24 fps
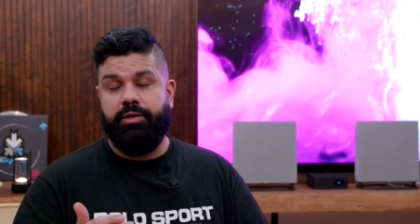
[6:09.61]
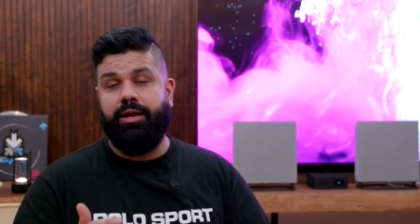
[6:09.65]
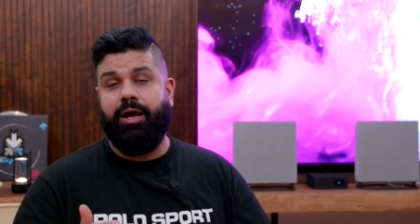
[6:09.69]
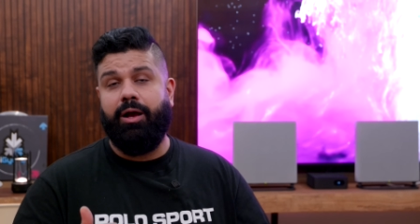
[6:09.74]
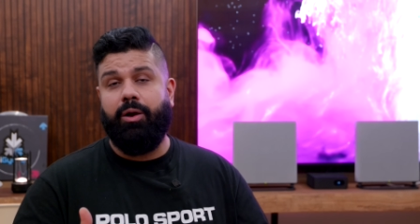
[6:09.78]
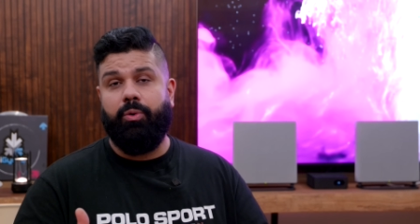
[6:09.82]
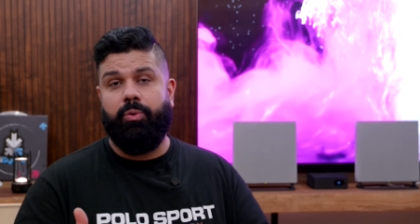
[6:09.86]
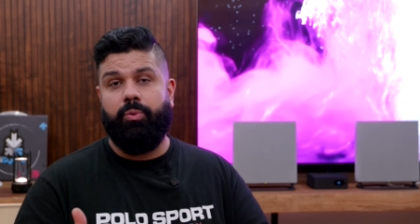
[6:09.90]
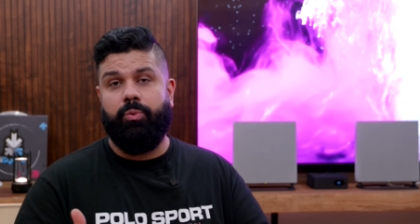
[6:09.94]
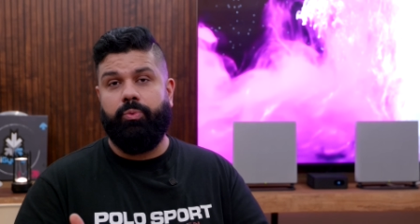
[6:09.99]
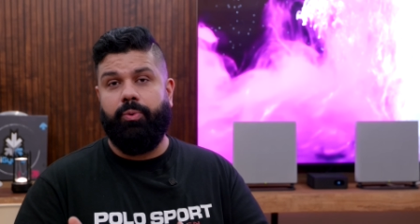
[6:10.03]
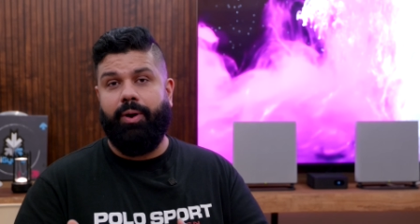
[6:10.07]

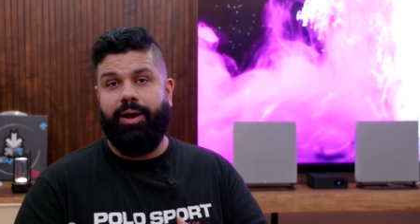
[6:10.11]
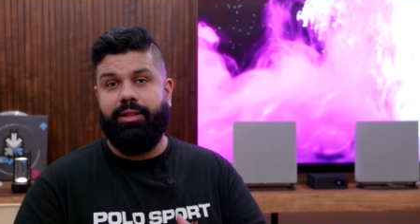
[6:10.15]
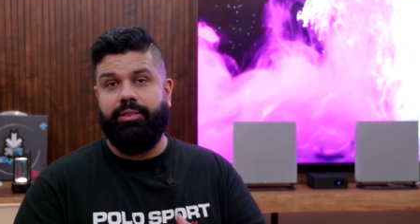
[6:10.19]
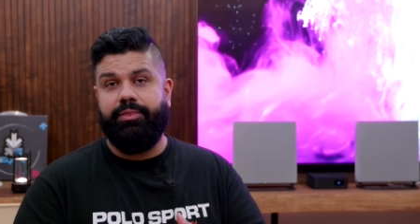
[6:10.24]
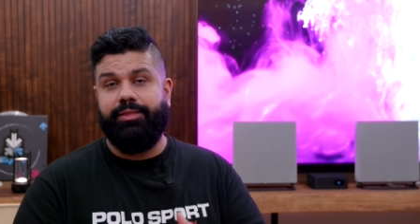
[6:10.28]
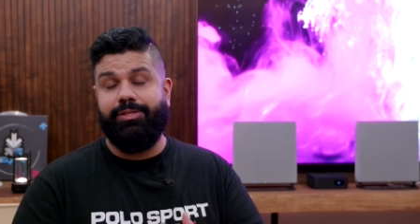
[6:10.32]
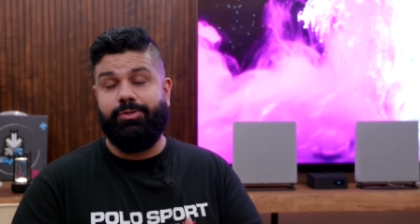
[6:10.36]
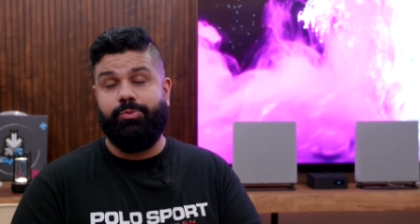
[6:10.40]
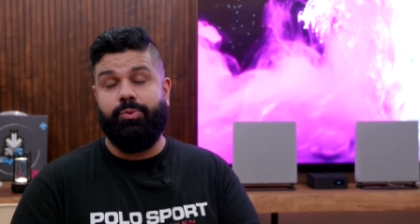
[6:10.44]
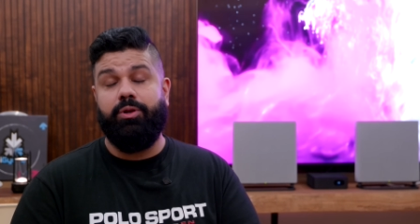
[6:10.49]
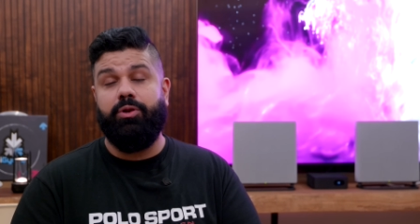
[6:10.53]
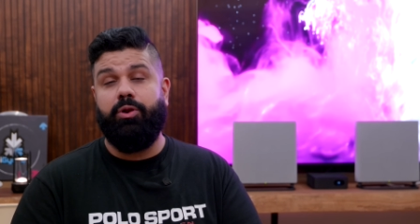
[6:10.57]
Now,
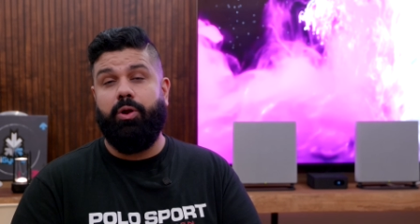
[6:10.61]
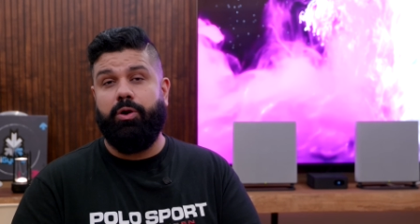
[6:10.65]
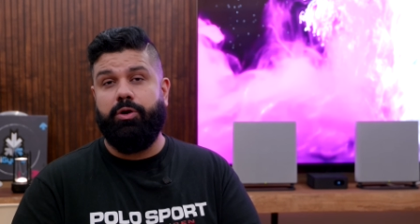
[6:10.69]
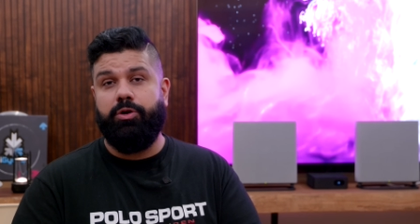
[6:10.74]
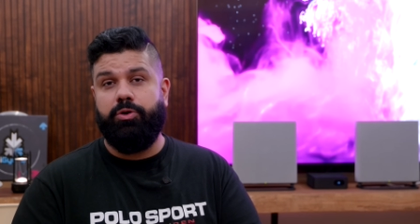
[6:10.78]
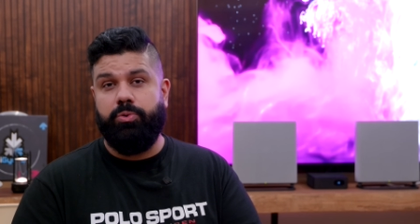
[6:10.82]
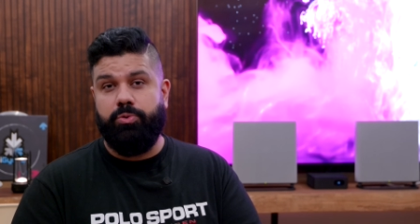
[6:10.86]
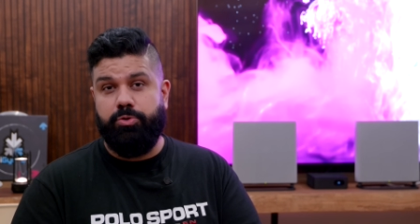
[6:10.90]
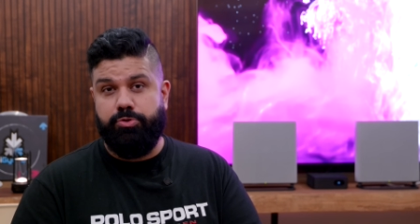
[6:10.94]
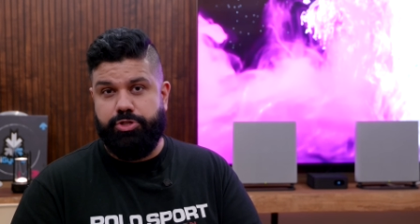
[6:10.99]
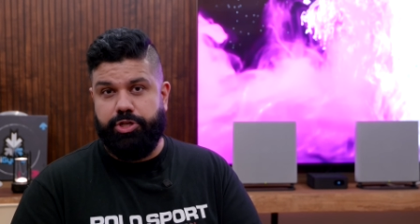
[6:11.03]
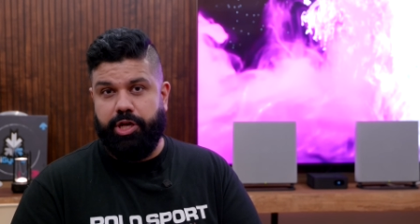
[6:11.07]
while this will
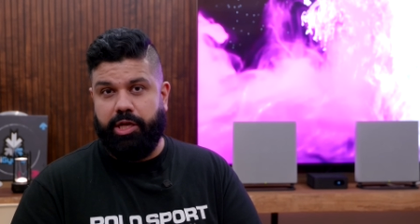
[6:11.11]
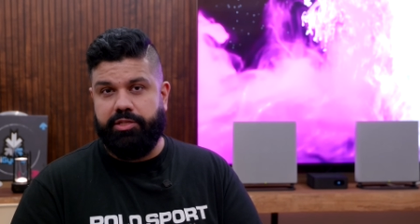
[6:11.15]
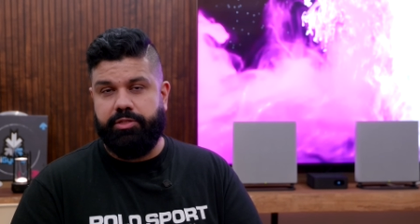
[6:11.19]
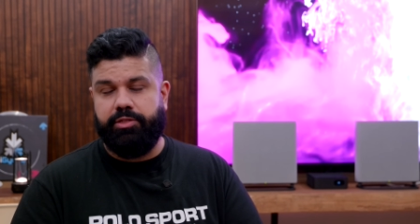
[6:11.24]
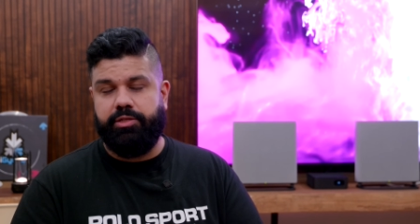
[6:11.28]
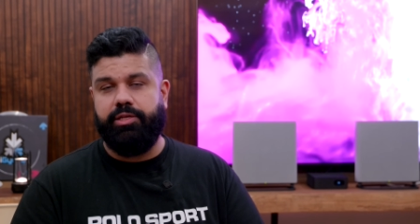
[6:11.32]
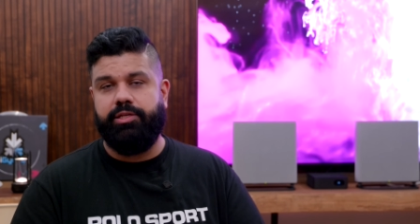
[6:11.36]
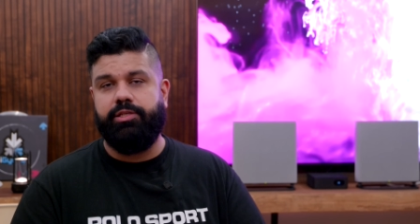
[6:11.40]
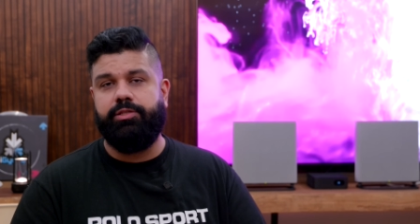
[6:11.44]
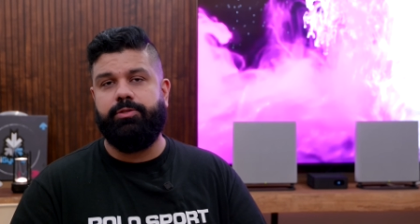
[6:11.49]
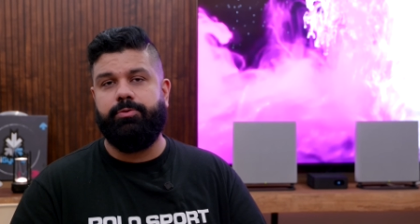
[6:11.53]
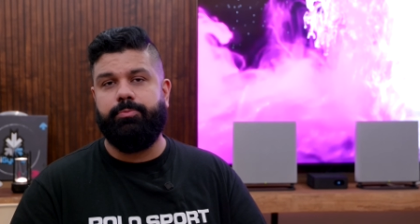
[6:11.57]
not do
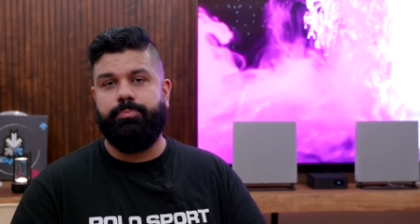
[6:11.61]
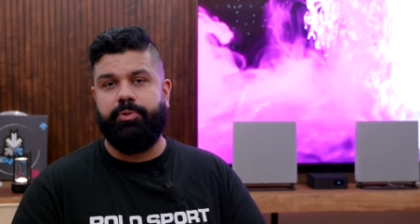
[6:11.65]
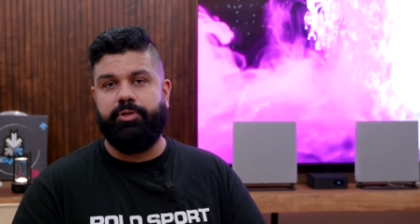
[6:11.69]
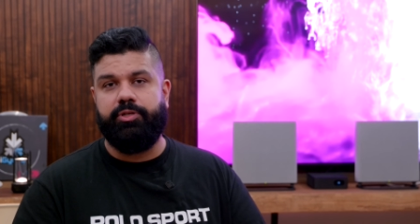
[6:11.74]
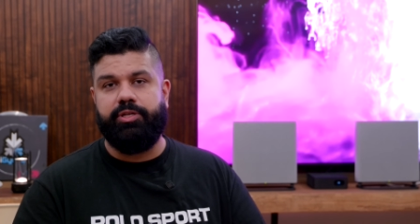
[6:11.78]
justice,